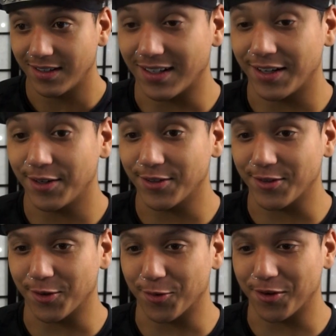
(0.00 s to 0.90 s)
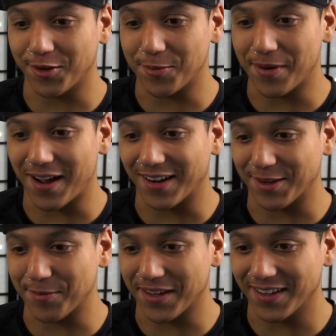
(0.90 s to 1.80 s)
and here's their real body,
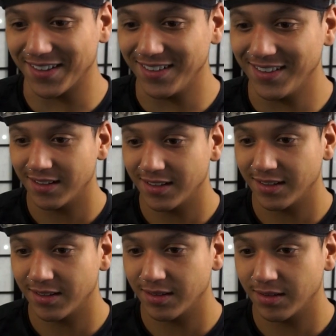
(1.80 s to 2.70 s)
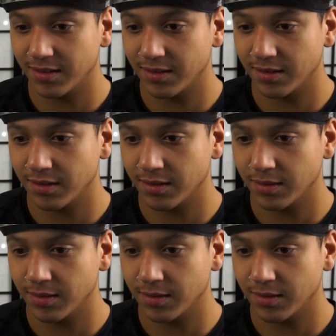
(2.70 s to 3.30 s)
man. Well, we did only